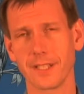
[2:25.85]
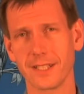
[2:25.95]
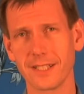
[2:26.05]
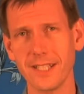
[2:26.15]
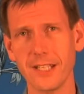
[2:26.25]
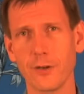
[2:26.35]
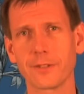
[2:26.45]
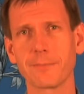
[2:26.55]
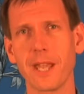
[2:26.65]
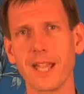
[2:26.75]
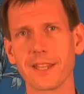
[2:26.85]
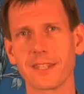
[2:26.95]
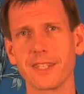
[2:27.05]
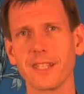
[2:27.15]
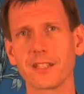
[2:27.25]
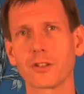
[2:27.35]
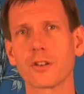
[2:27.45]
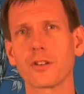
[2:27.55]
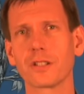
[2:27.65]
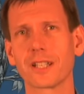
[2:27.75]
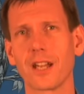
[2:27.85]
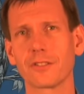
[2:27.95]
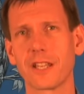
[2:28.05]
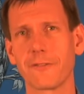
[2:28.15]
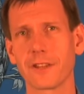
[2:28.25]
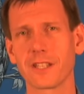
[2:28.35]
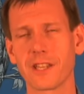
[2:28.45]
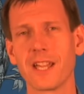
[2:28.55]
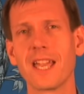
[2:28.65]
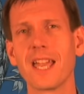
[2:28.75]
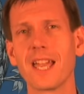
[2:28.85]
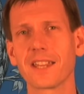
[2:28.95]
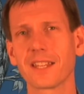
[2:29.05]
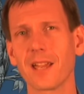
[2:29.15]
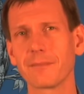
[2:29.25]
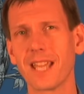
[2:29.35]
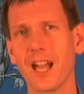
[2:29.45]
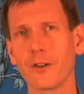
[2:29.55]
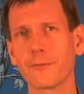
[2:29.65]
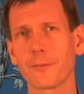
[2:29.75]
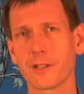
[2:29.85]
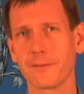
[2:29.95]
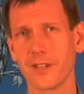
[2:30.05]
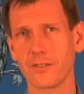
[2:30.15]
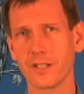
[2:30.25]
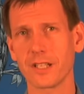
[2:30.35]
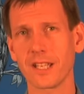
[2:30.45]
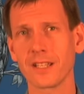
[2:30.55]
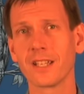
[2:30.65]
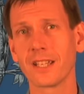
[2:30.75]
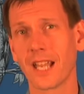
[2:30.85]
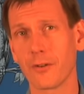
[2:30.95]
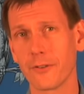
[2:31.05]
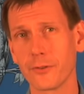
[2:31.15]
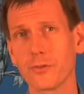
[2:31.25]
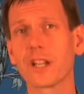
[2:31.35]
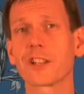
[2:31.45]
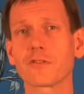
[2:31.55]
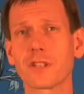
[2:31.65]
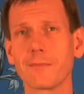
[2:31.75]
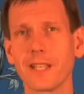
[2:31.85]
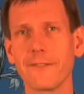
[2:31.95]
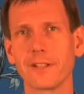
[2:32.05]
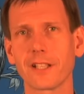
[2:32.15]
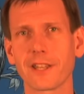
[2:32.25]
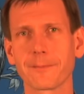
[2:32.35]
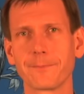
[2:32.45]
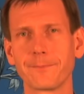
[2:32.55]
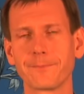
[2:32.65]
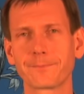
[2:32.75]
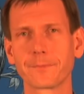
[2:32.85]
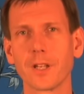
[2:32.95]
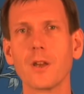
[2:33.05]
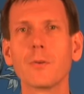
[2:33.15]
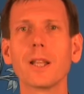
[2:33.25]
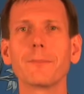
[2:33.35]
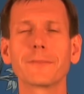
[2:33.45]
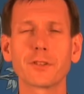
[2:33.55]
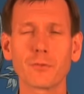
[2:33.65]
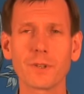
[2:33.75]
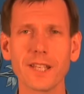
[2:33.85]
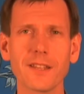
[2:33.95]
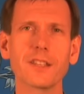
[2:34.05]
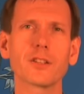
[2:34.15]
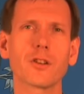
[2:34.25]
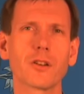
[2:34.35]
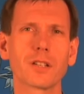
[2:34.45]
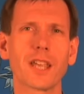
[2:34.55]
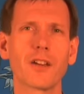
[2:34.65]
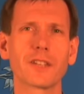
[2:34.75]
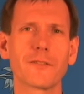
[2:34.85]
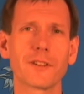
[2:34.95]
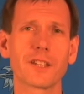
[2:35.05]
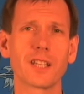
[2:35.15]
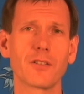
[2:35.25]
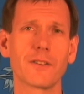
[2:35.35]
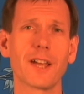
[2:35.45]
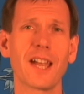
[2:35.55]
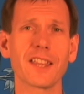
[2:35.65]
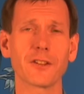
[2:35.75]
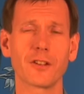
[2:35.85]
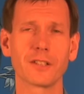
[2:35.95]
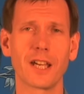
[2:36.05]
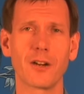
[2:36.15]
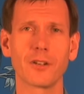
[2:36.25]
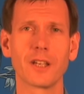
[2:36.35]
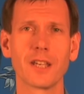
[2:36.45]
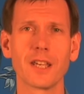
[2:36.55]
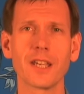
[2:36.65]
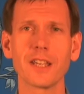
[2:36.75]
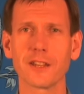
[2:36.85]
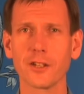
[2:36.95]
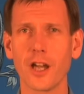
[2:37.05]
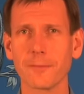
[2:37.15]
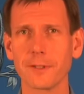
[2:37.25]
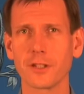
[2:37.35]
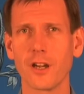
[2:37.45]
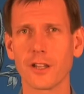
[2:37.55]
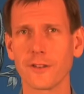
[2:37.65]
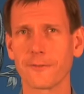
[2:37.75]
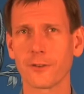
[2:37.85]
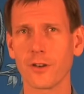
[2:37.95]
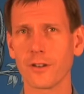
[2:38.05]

Indeed, over the past year, the current account deficit has come down from some very, in our view, extreme levels. But the reason the current account deficit, however, has gone down is not because of